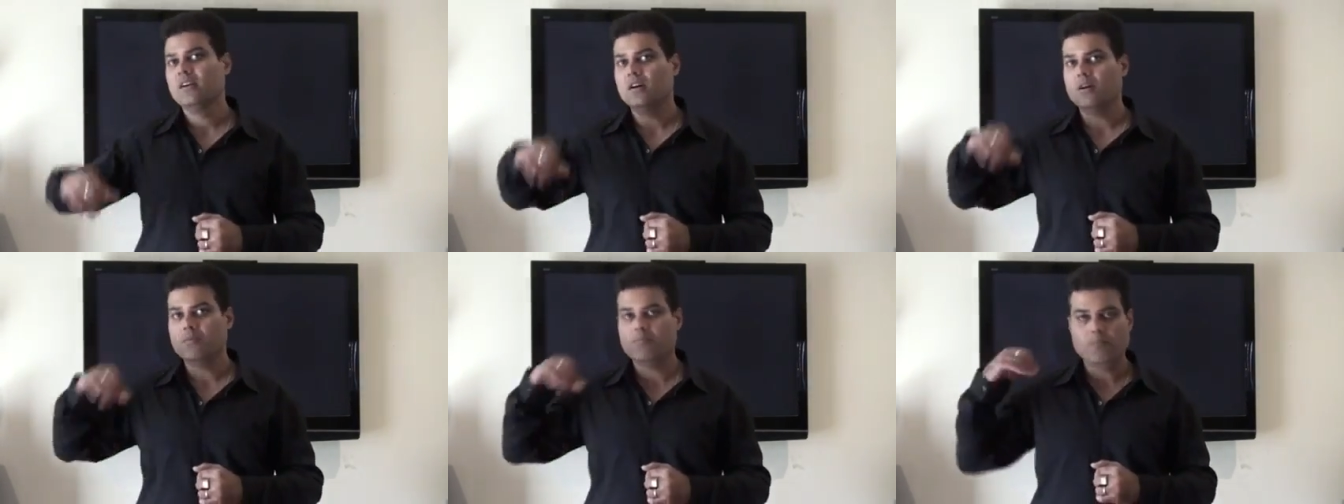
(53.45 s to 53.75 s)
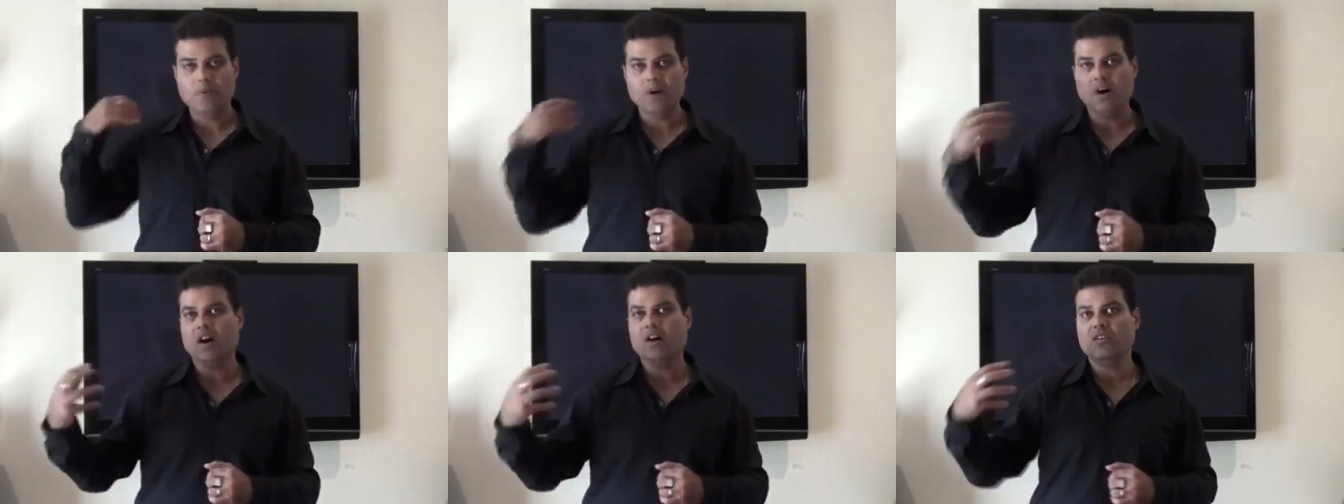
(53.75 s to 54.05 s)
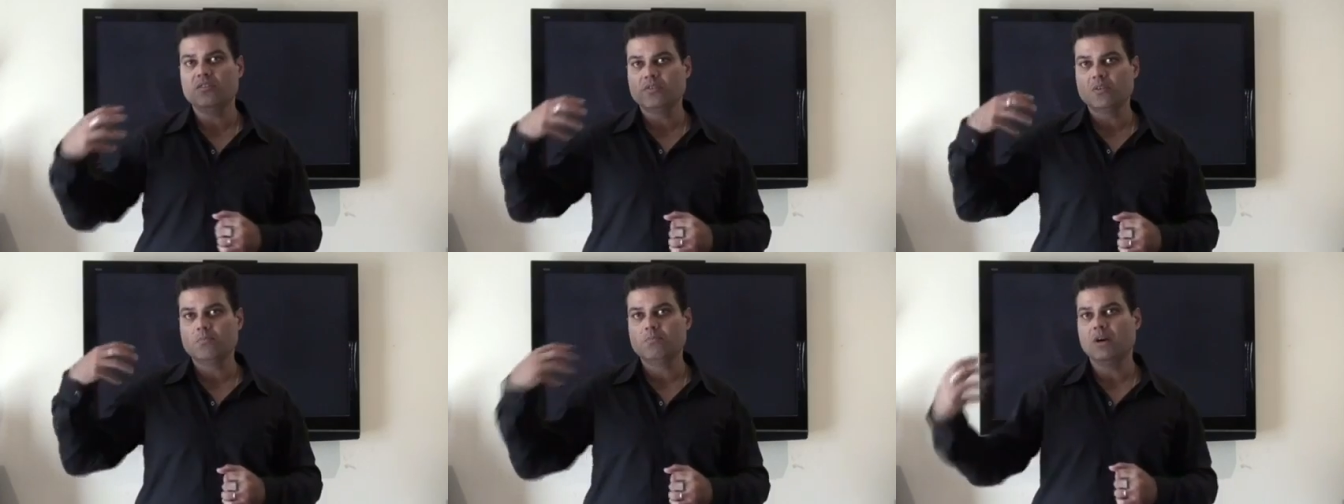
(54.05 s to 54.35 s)
a
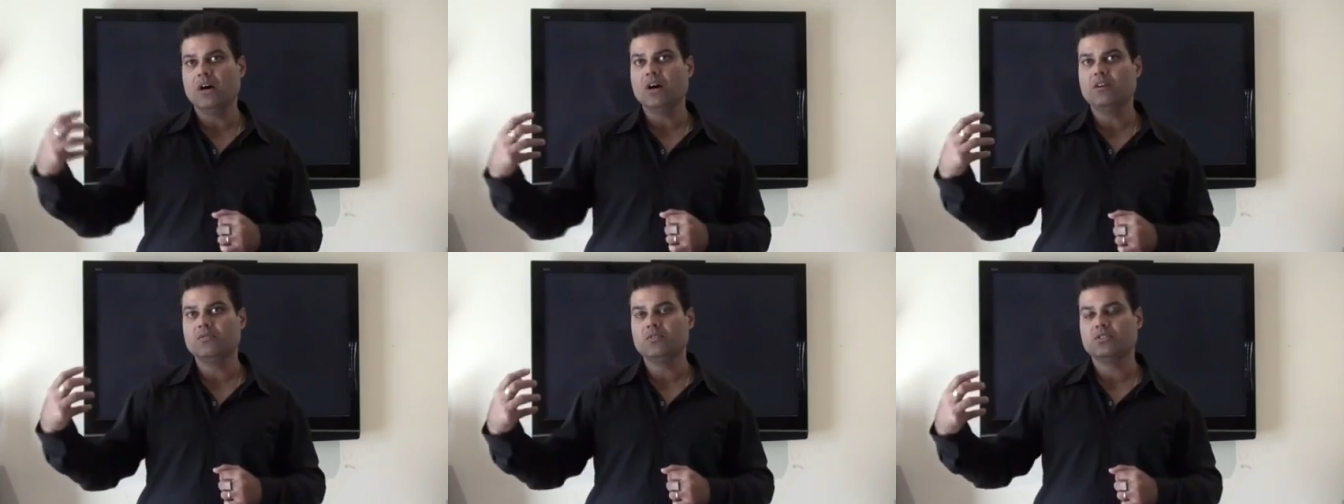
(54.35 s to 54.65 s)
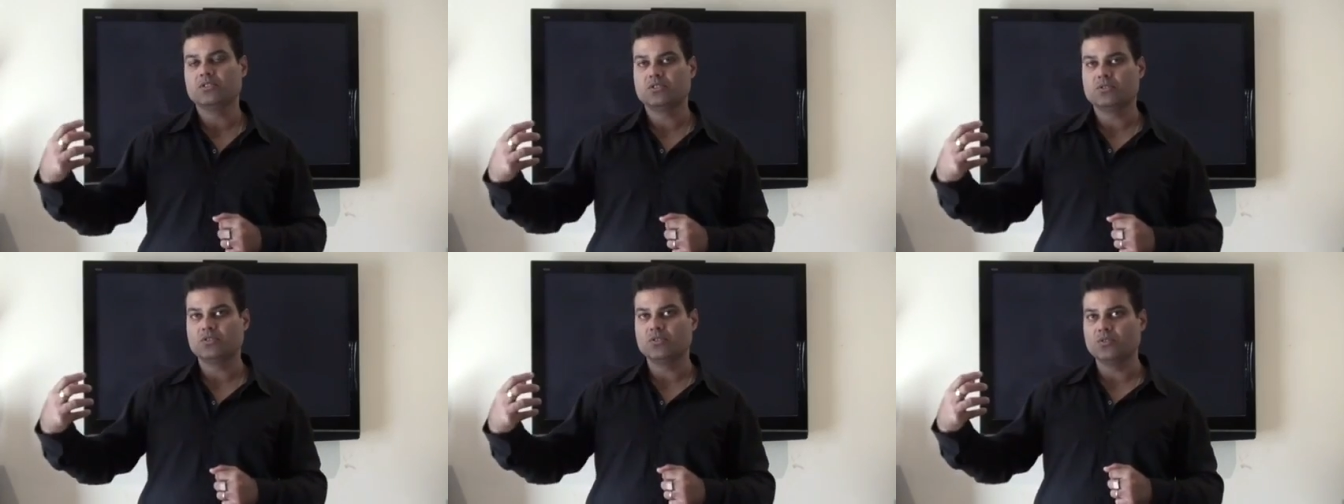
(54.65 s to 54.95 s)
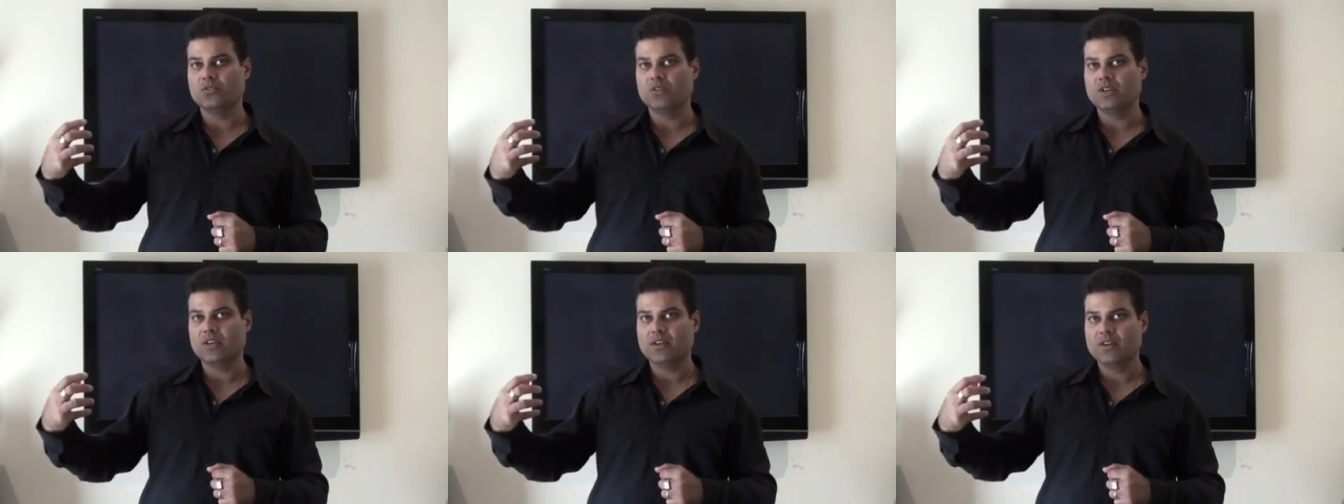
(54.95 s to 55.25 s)
powerful
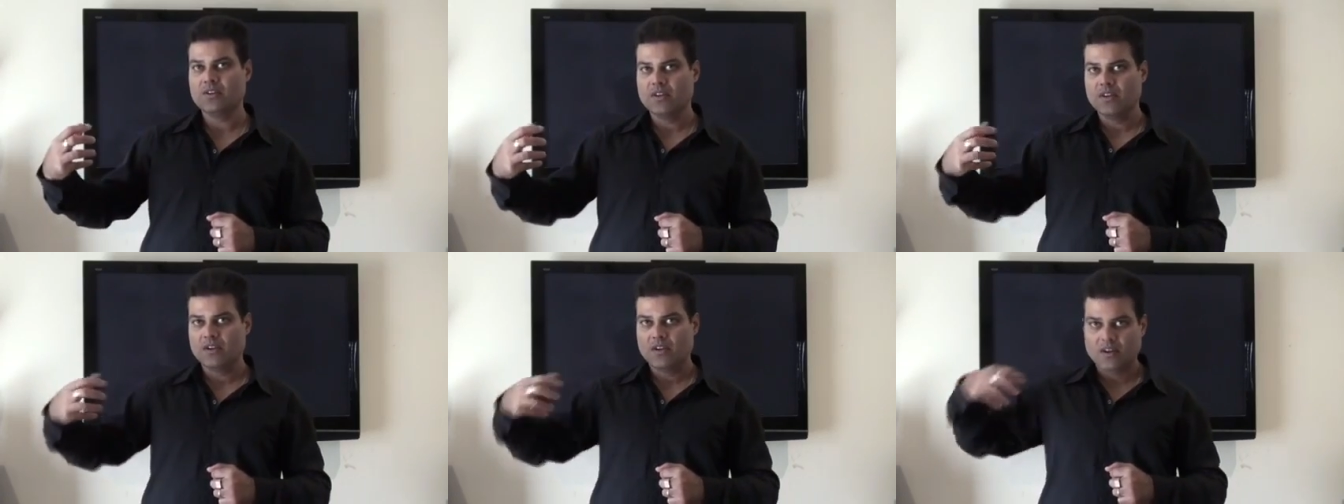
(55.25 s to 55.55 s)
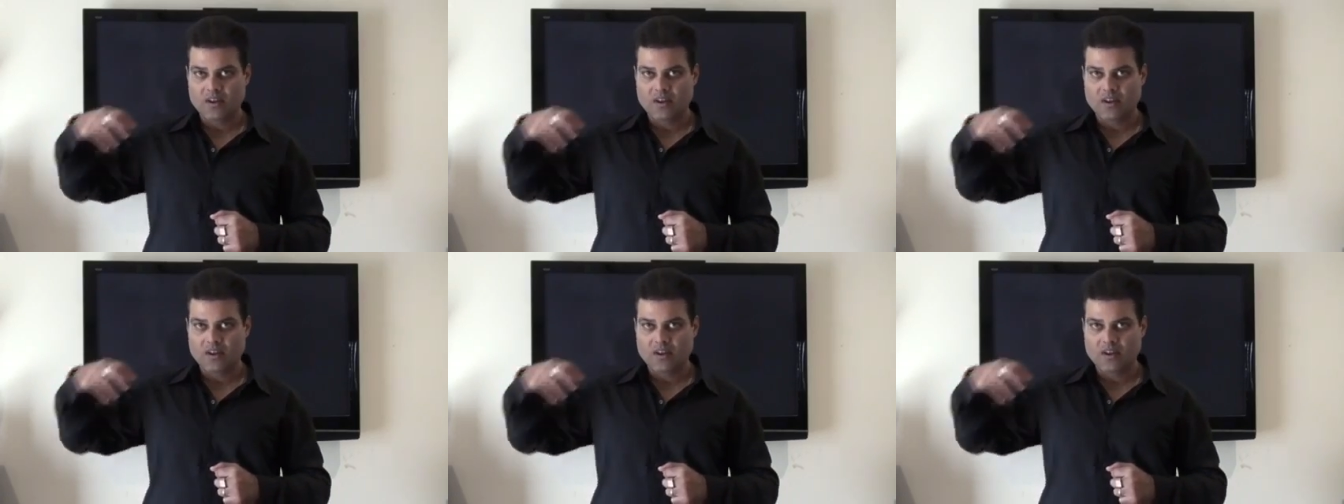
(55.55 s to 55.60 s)
story